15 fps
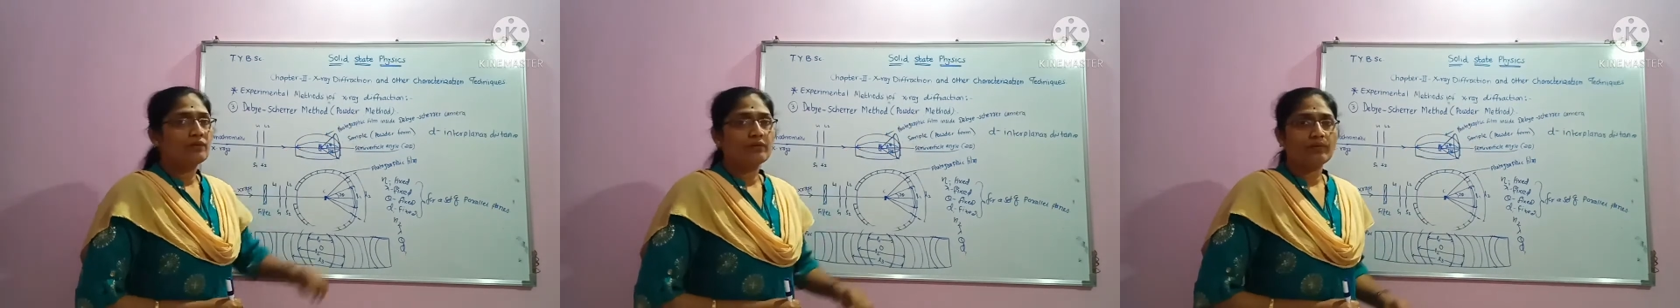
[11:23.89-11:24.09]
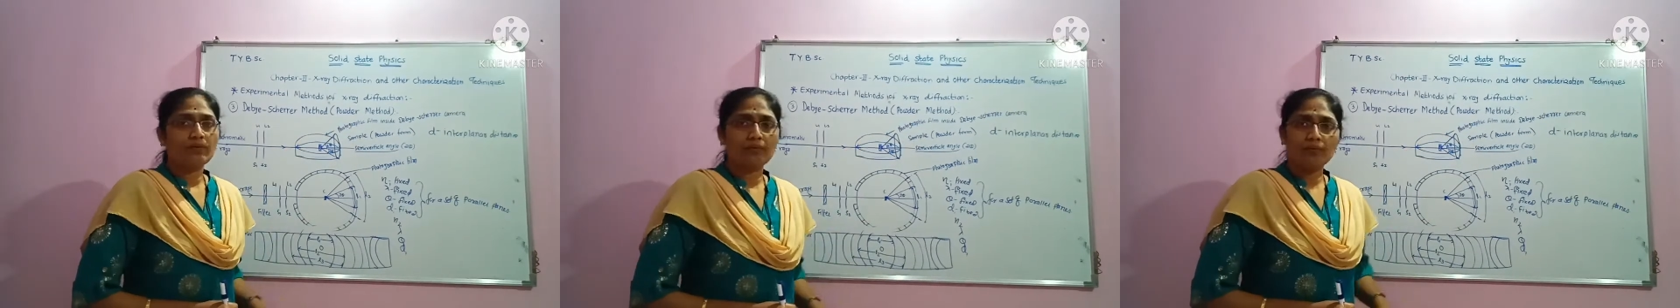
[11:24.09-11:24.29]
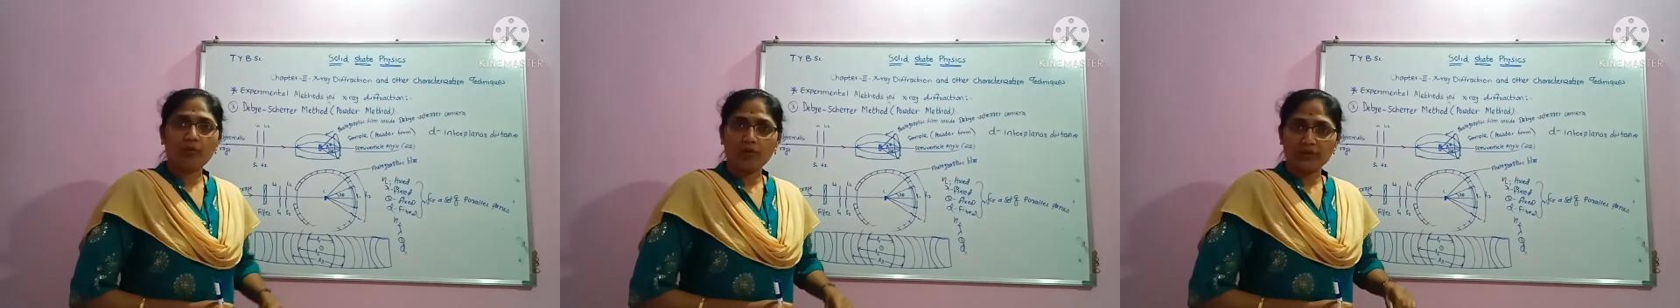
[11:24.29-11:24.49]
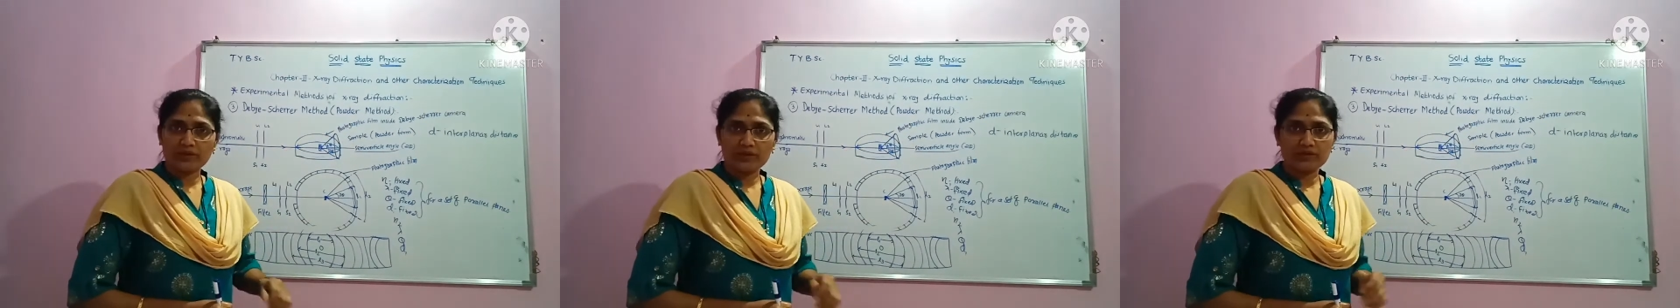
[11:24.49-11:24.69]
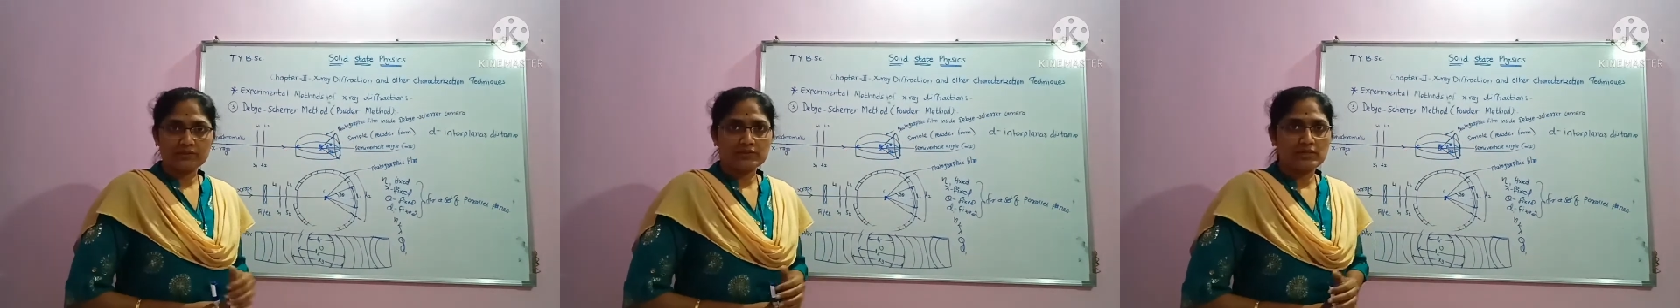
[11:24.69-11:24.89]

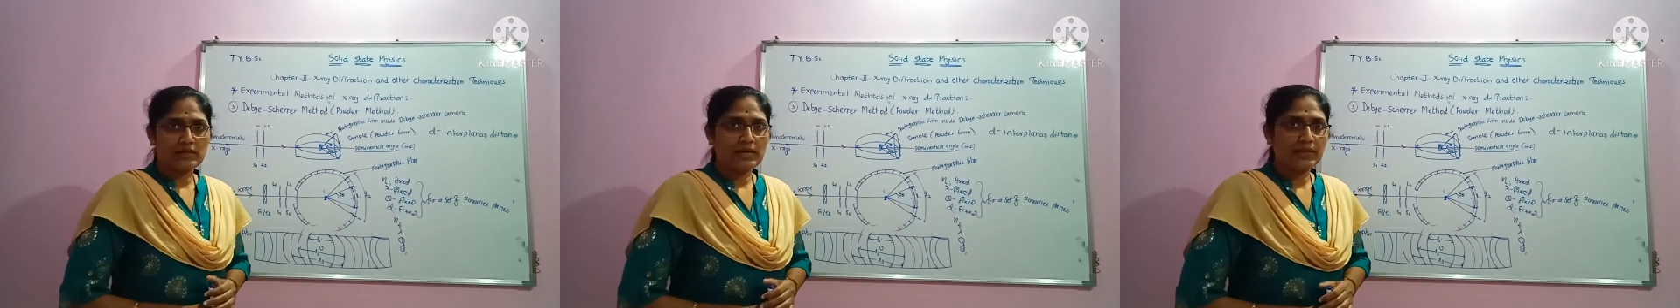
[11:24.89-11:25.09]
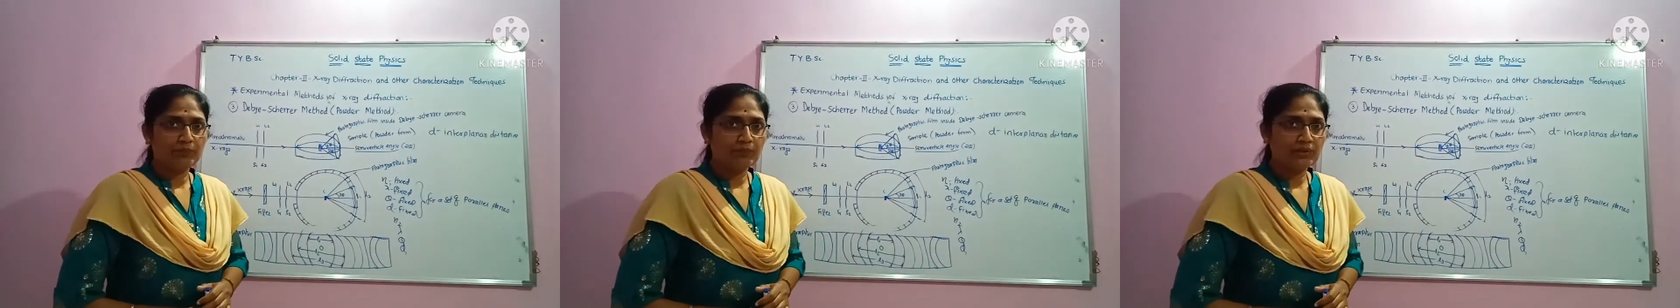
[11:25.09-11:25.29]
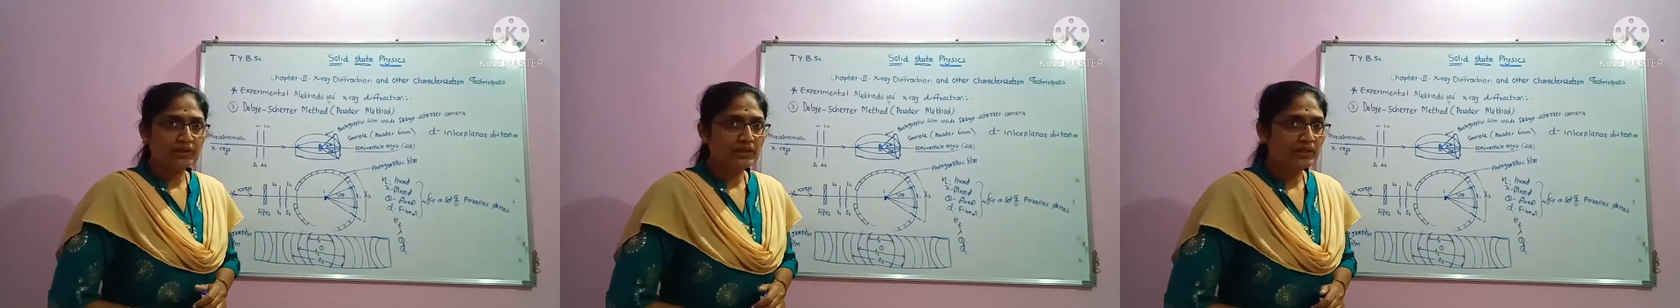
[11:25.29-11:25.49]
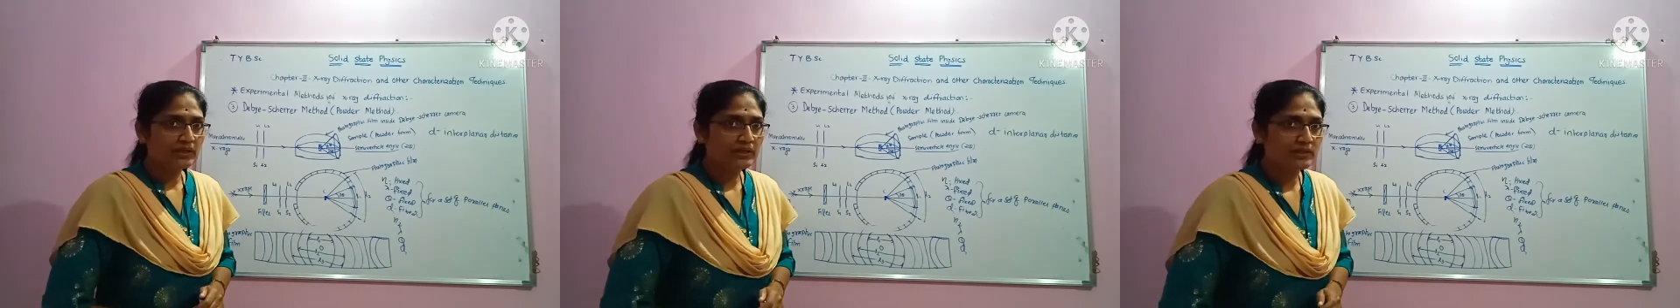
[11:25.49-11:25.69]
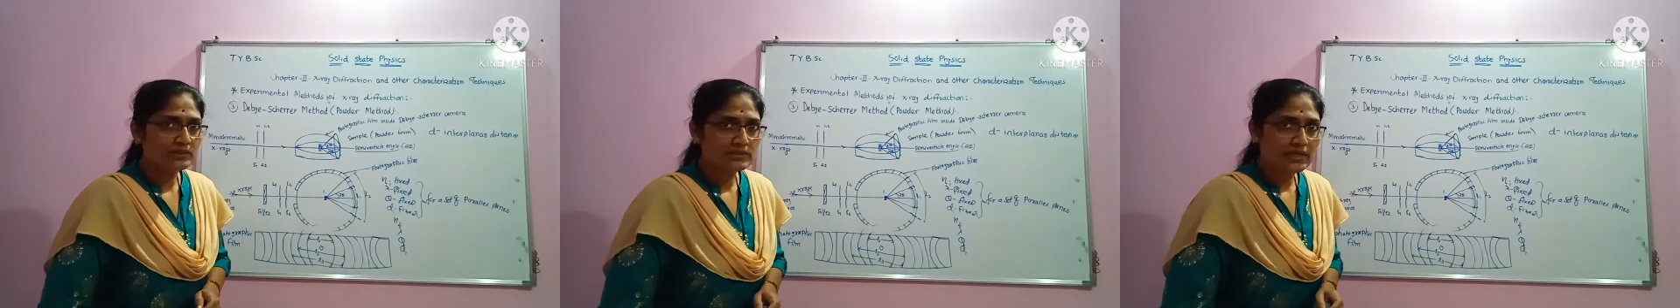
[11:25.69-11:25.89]
polycrystalline
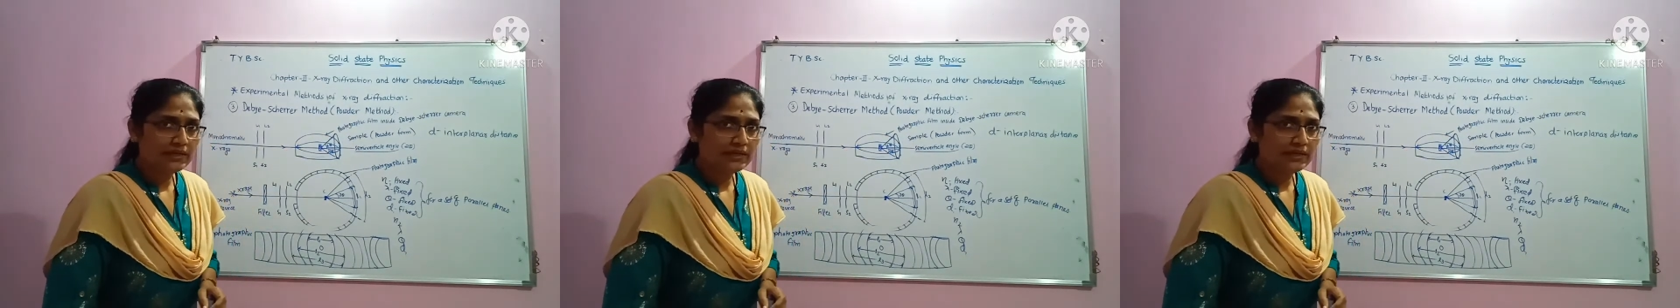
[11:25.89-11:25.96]
materials,